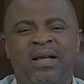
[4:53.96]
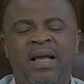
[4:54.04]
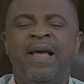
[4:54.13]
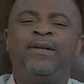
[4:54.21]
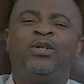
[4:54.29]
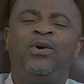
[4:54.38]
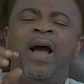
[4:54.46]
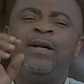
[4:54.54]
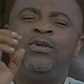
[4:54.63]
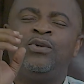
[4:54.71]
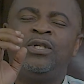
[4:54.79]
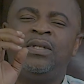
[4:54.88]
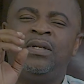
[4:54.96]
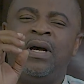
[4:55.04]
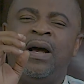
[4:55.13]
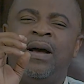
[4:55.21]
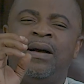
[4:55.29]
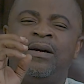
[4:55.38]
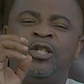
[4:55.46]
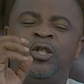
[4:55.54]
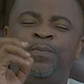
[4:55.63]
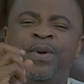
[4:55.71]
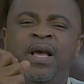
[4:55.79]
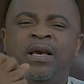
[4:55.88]
He tried to
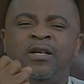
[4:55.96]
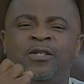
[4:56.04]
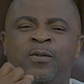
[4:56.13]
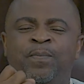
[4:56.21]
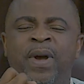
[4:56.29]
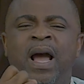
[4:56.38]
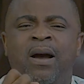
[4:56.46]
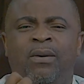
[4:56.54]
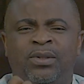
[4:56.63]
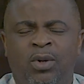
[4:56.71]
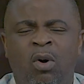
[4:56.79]
speak spells